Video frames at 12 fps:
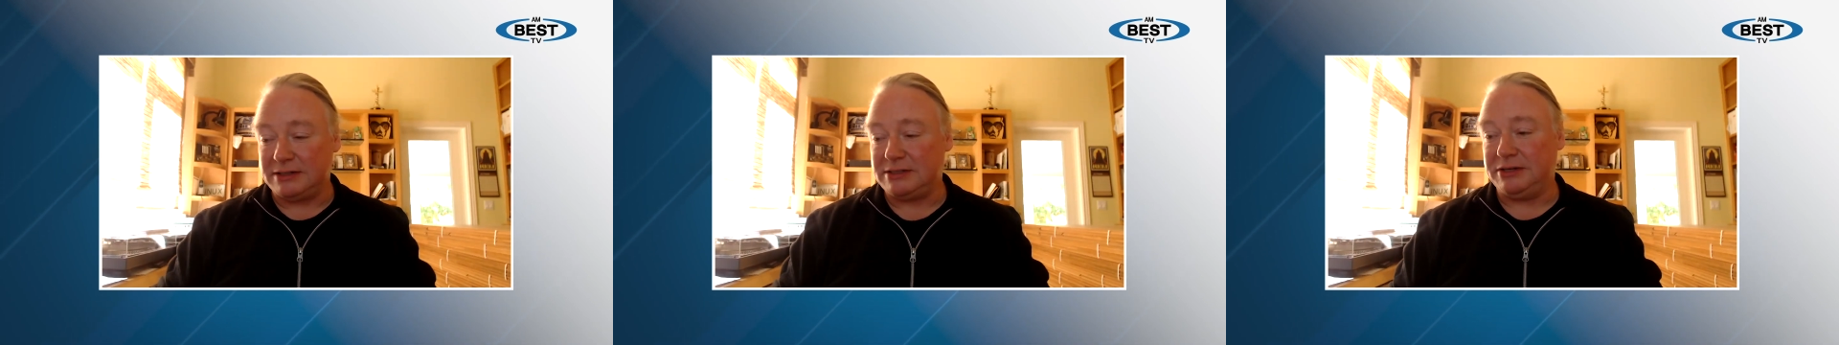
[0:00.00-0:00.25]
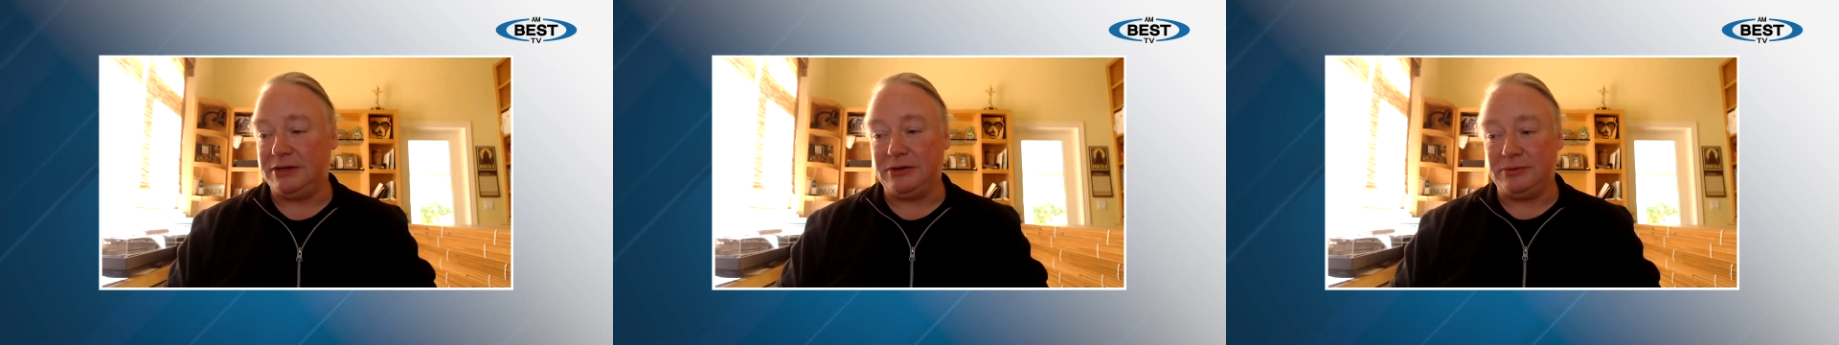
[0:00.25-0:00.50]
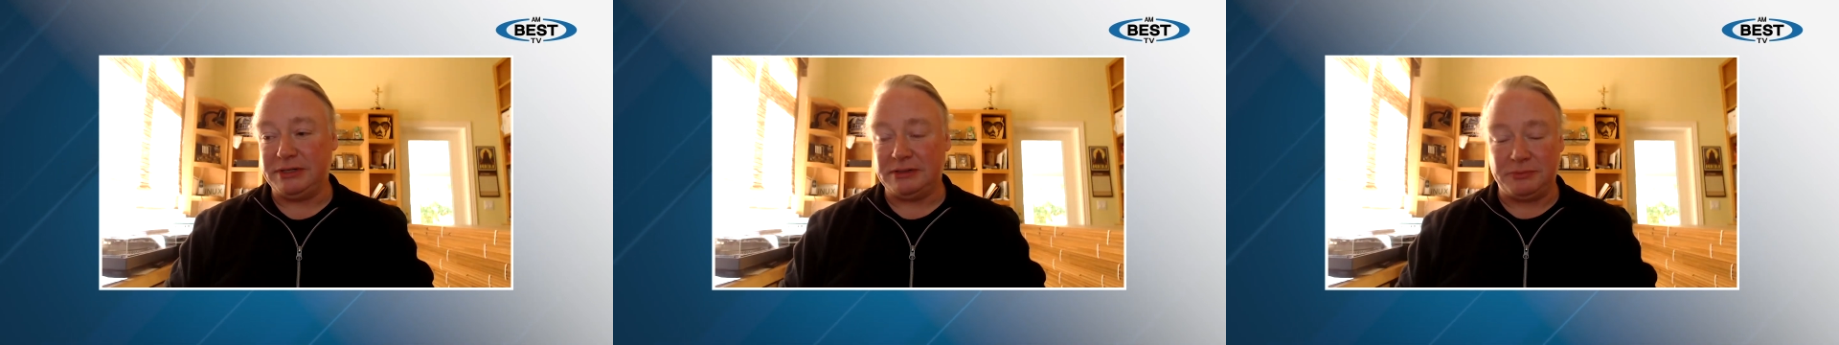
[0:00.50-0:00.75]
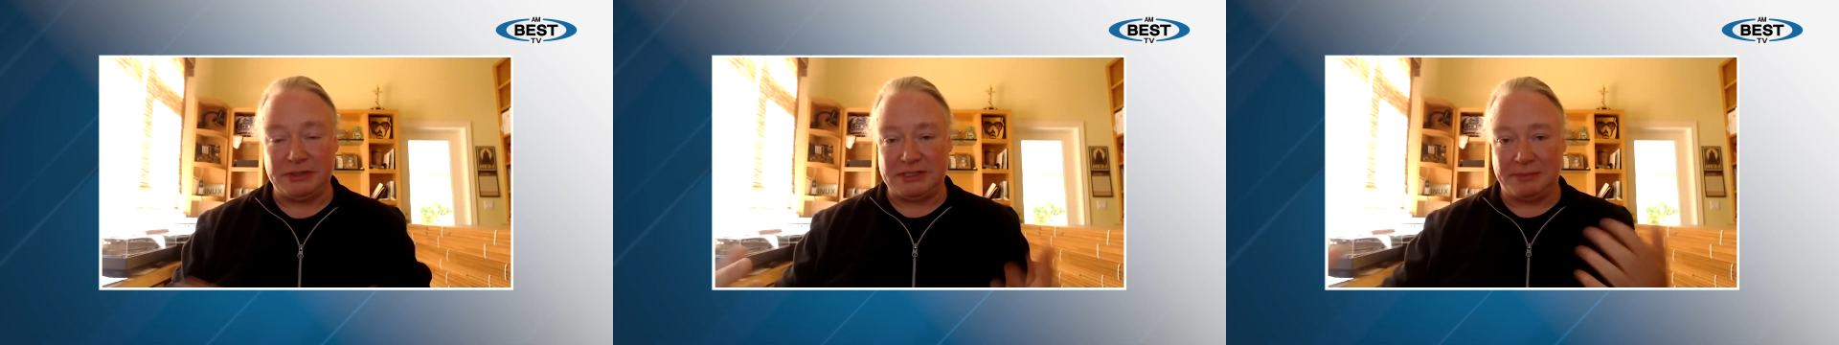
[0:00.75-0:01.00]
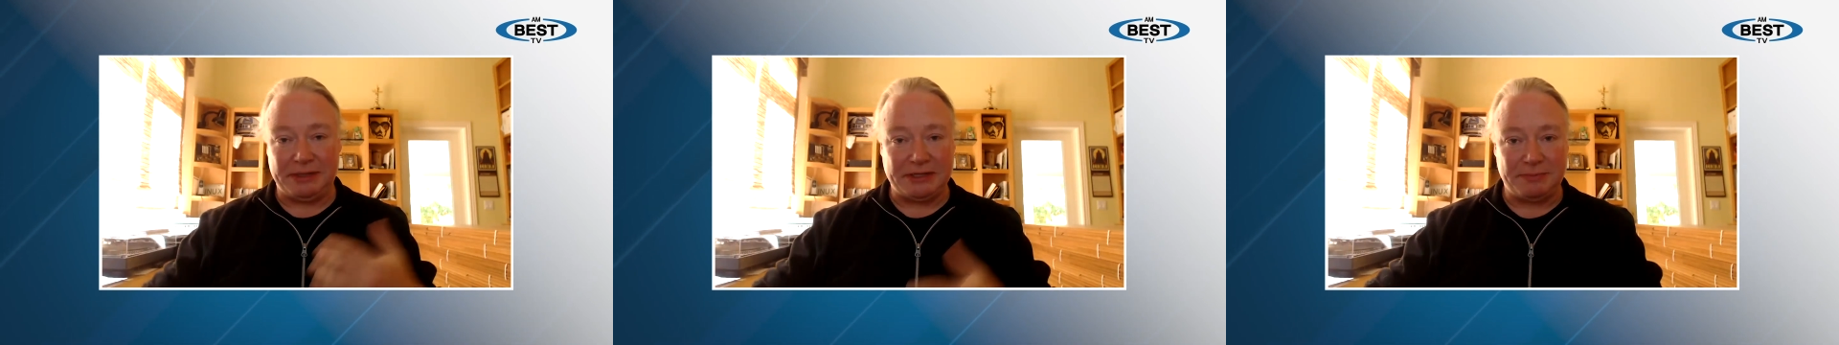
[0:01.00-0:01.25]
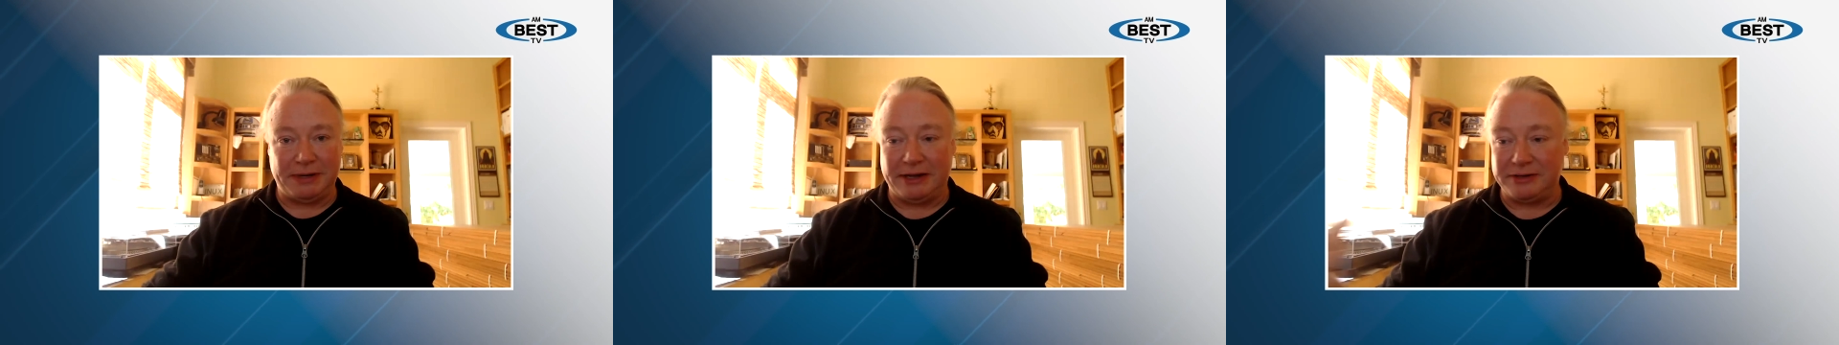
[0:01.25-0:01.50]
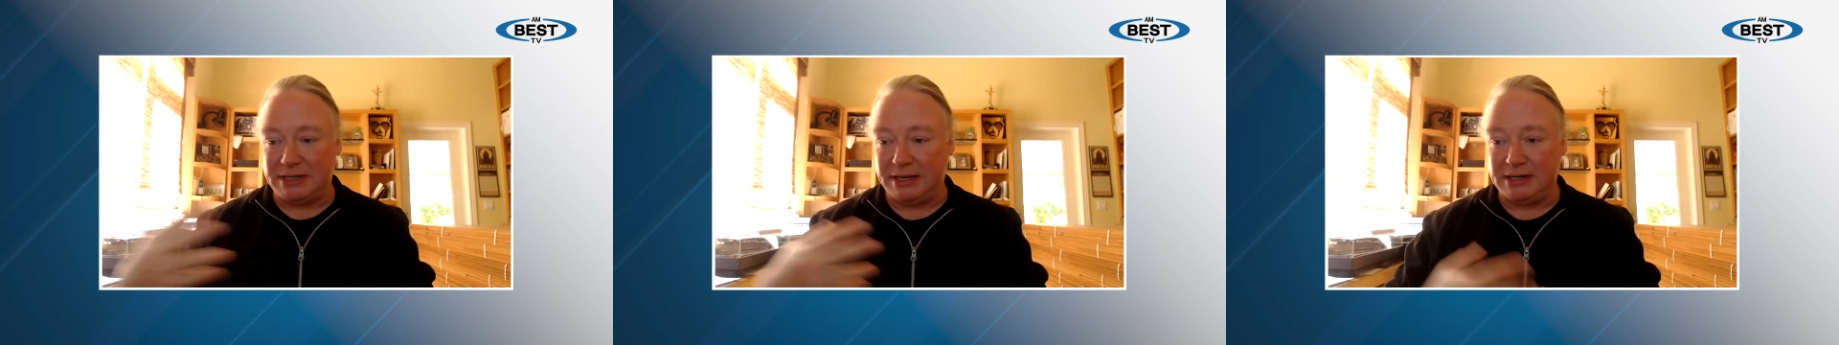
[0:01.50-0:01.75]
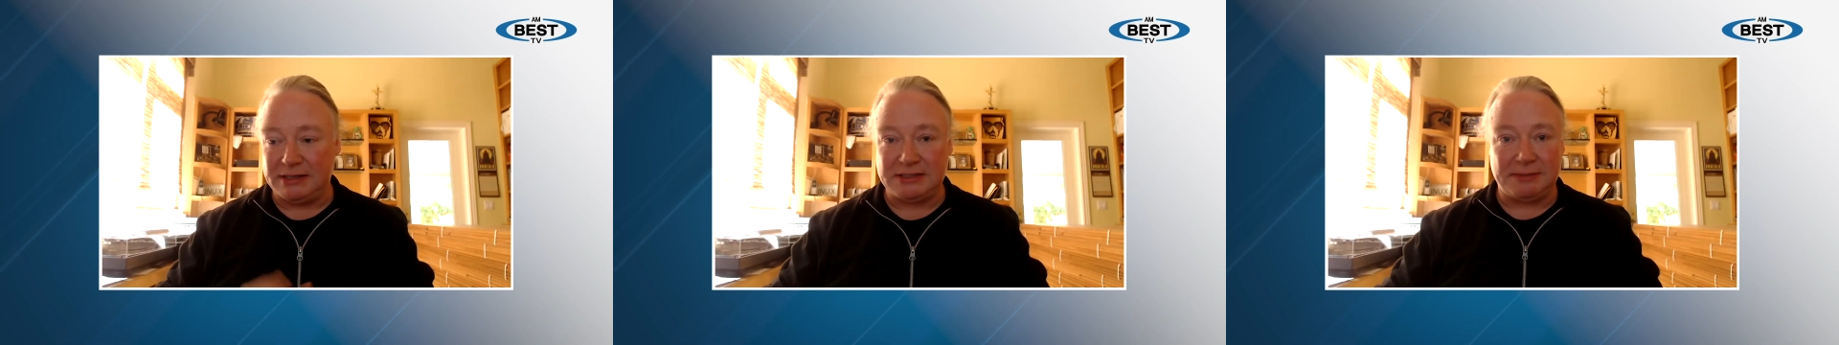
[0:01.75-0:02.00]
to know when something's been
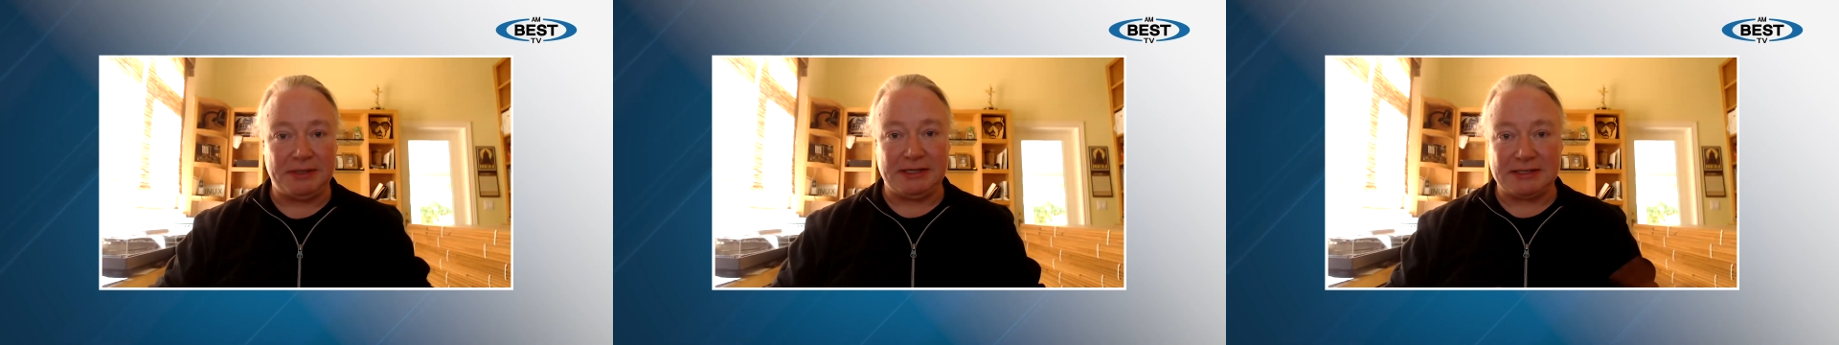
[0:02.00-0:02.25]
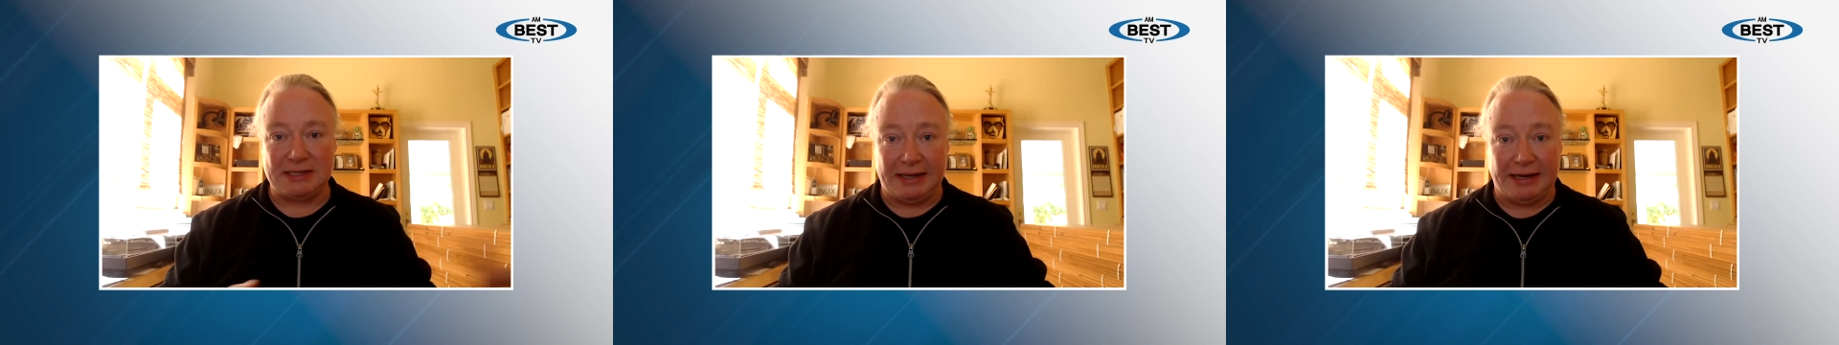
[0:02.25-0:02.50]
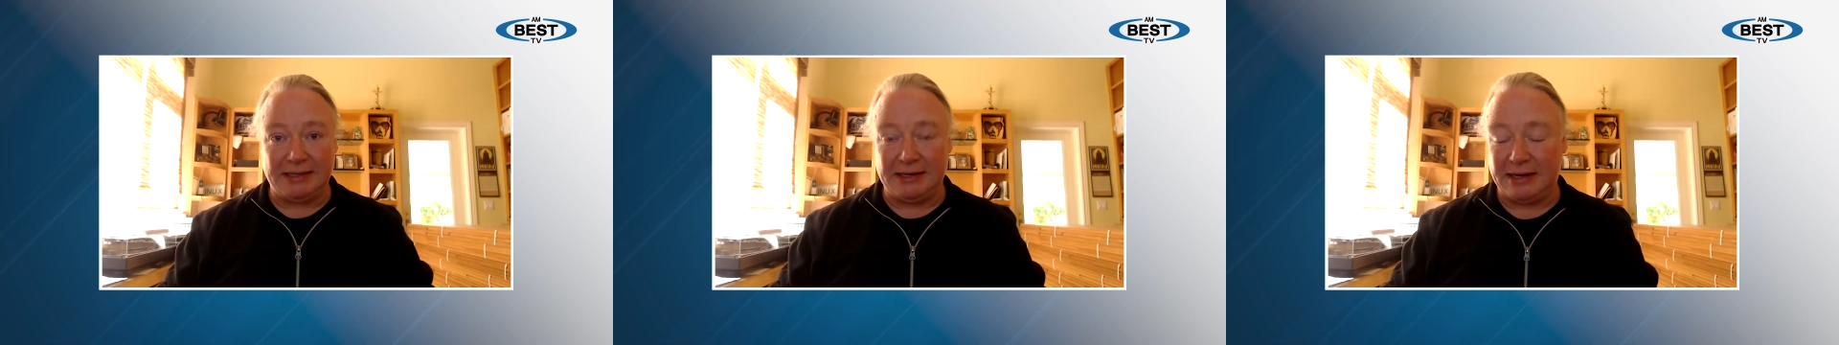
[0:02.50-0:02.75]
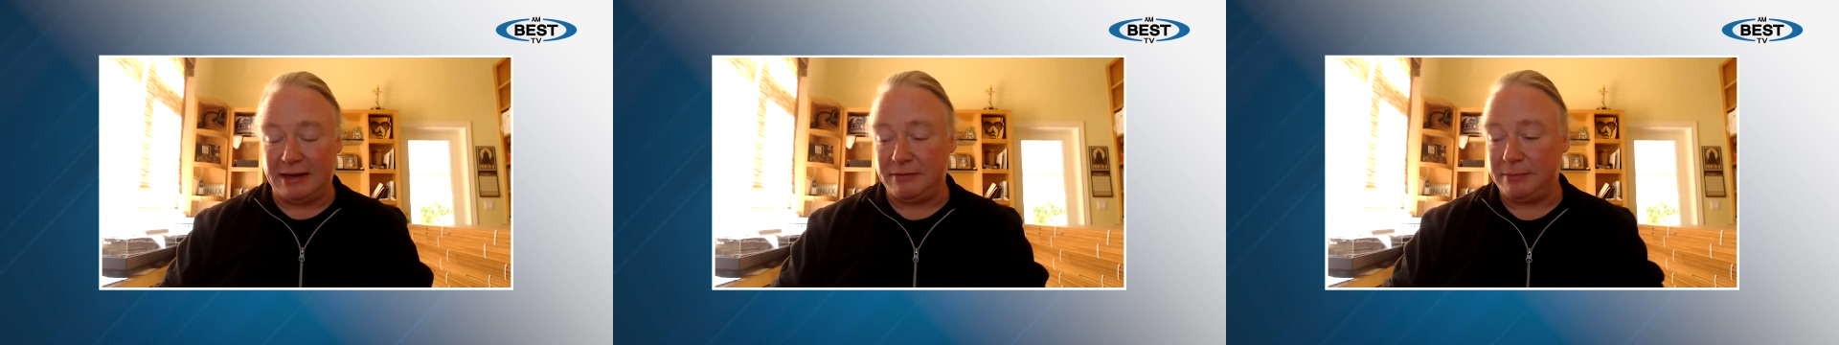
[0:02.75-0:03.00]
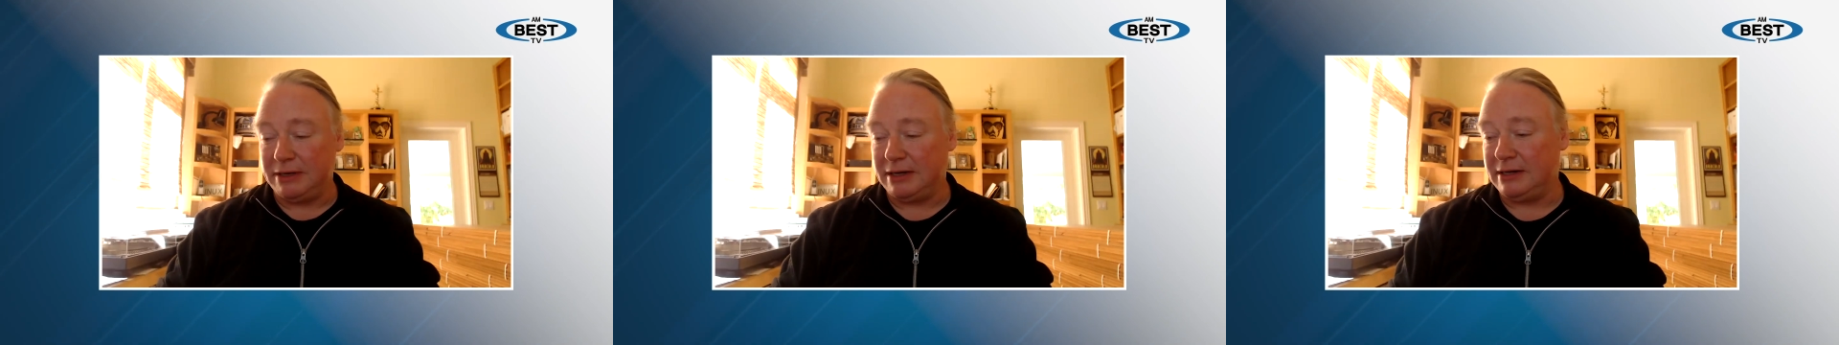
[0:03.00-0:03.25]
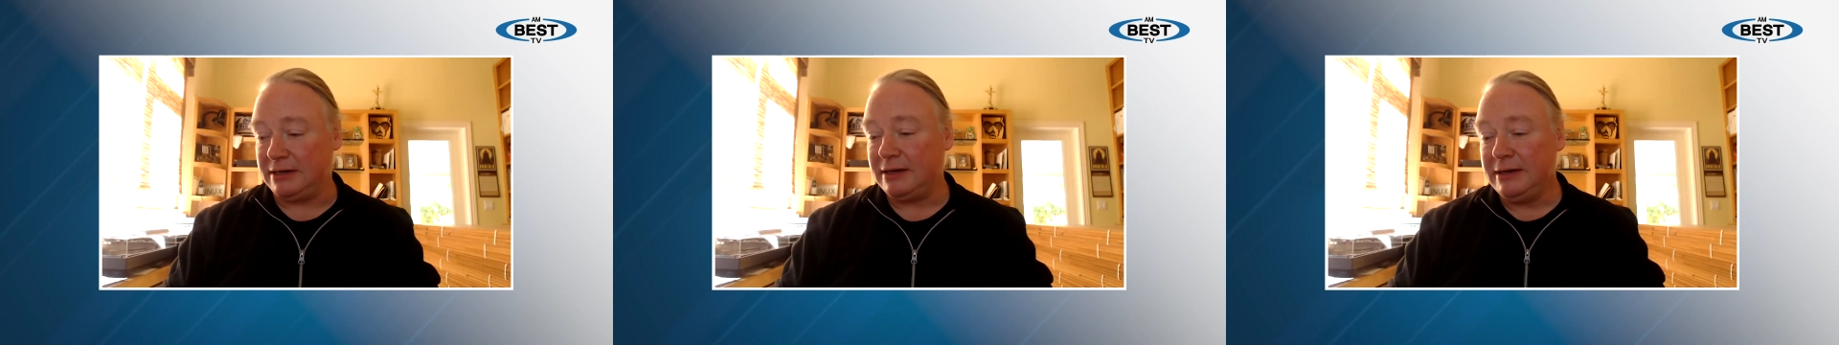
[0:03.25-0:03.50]
outdated, something is likely to have a bug in it.